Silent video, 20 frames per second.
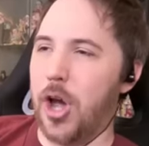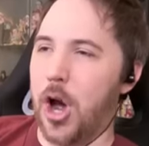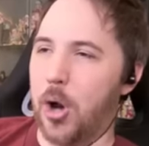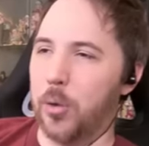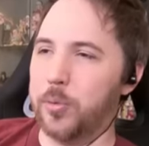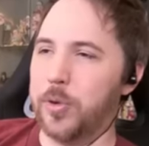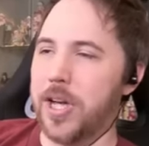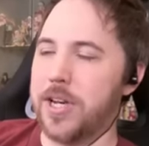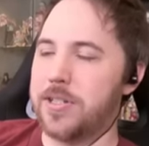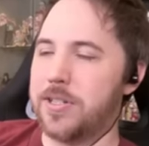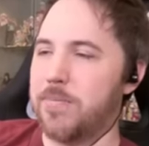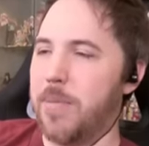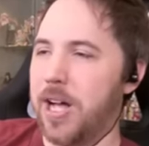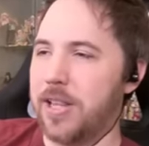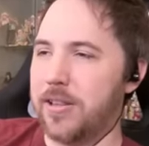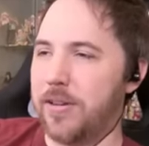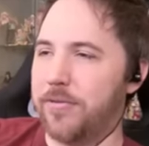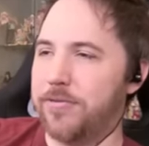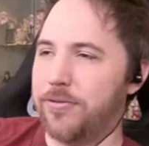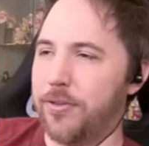Yo, this
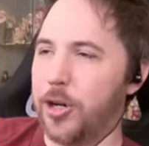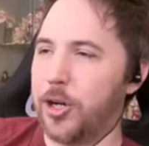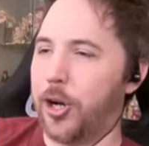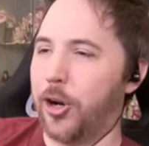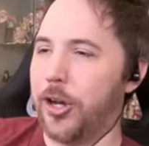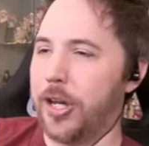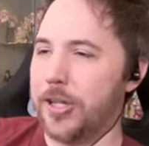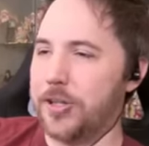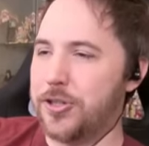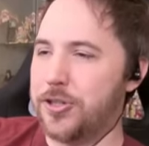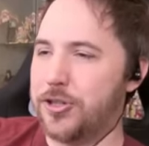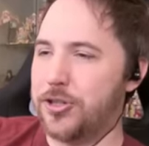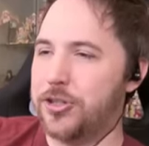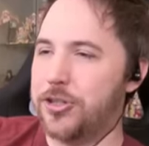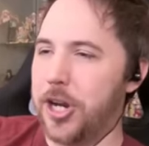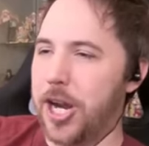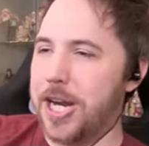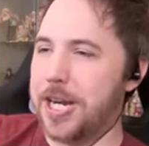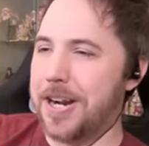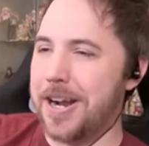mother fricker is
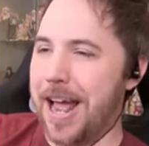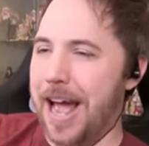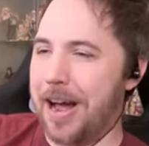cheating